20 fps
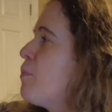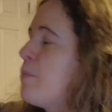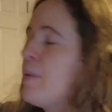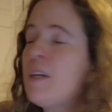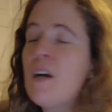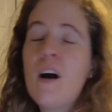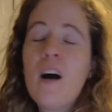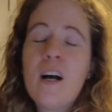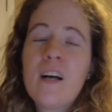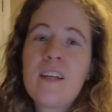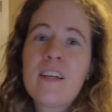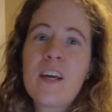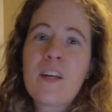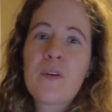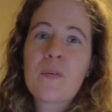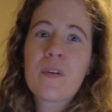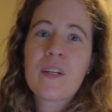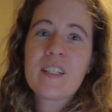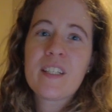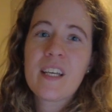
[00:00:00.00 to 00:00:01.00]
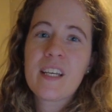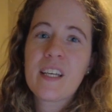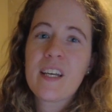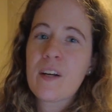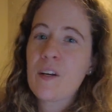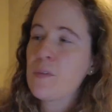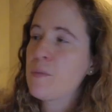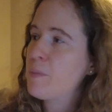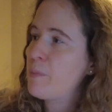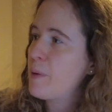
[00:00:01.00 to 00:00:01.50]
Beyond, I don't want to take it
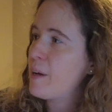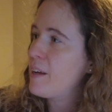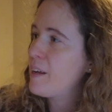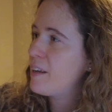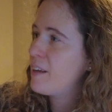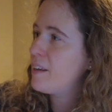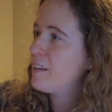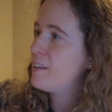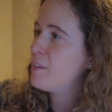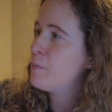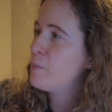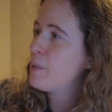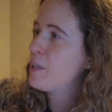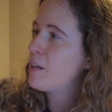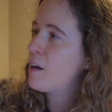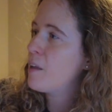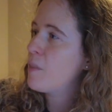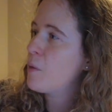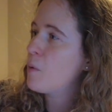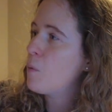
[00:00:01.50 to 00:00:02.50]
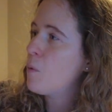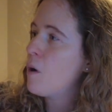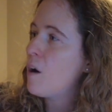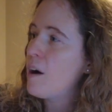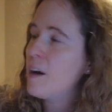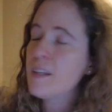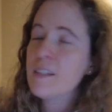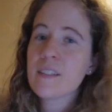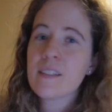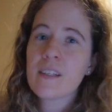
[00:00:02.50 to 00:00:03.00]
out, but Beyond the
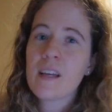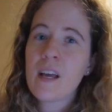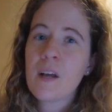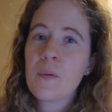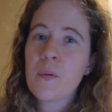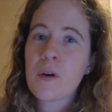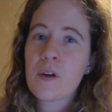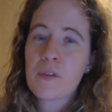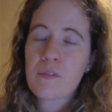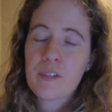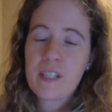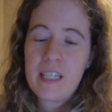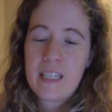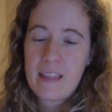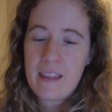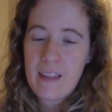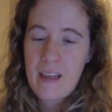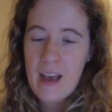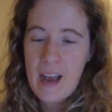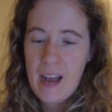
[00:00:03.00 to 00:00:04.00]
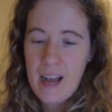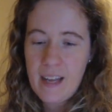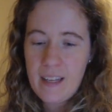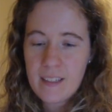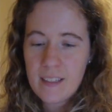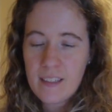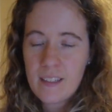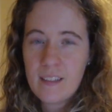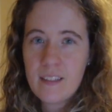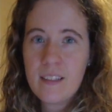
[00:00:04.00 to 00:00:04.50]
Wand, I want to read
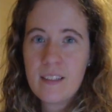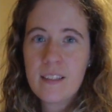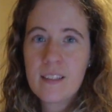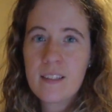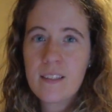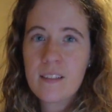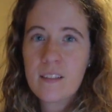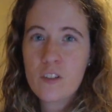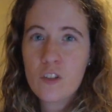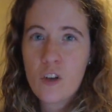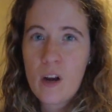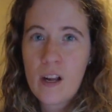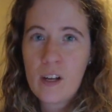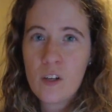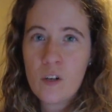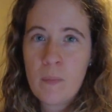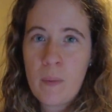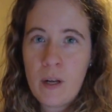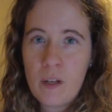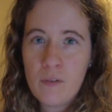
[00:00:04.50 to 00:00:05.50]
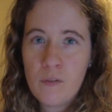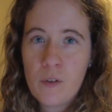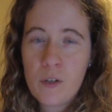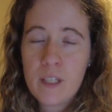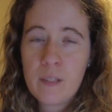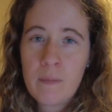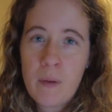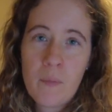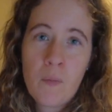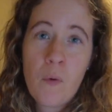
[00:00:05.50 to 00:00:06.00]
that. It's Draco
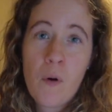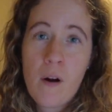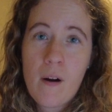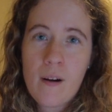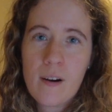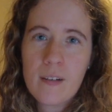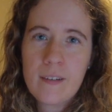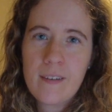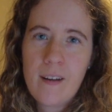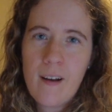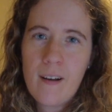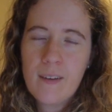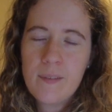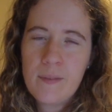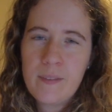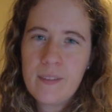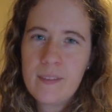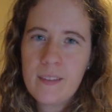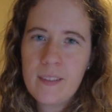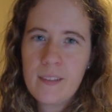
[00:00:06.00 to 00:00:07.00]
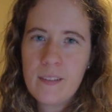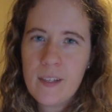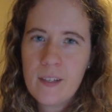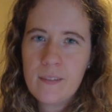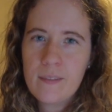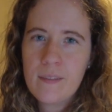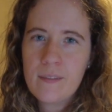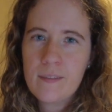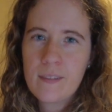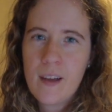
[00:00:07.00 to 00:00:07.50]
Malfoy's memoir, not
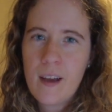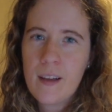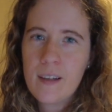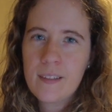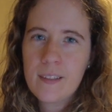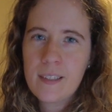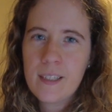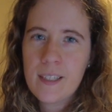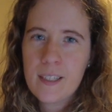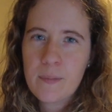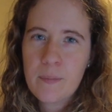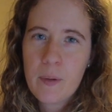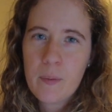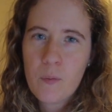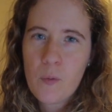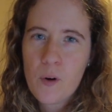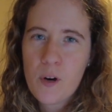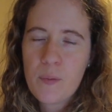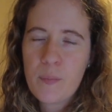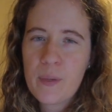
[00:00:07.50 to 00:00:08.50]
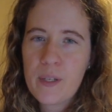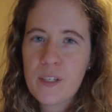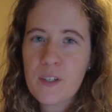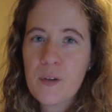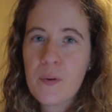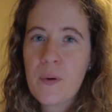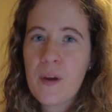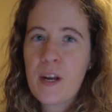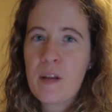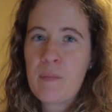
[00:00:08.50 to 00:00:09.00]
his memoir, but you
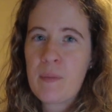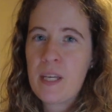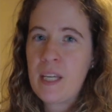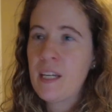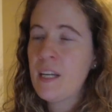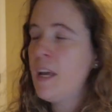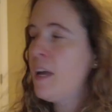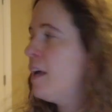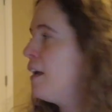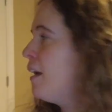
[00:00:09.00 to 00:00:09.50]
know what I mean.